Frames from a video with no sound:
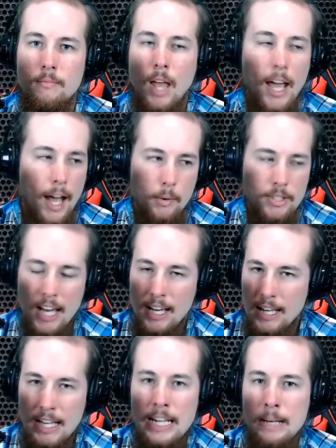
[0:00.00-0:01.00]
How is
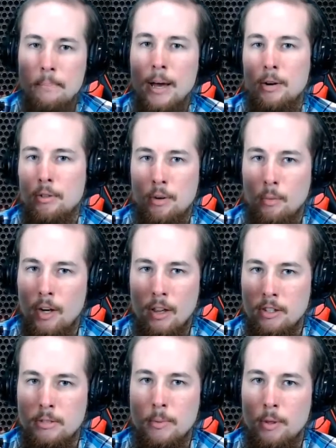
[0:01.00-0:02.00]
that any better than what
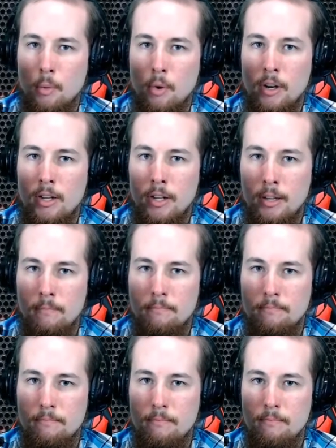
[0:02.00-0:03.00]
Elizabeth Warren did?
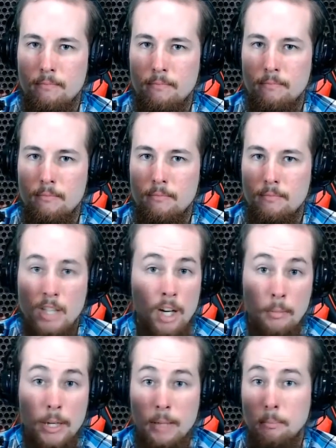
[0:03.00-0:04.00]
Tell
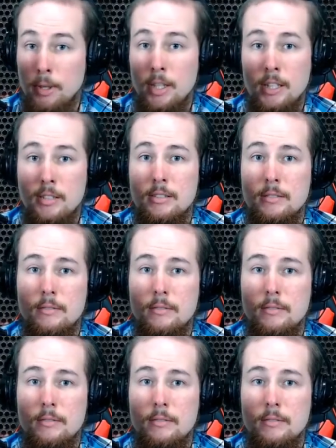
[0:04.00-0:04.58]
me, please.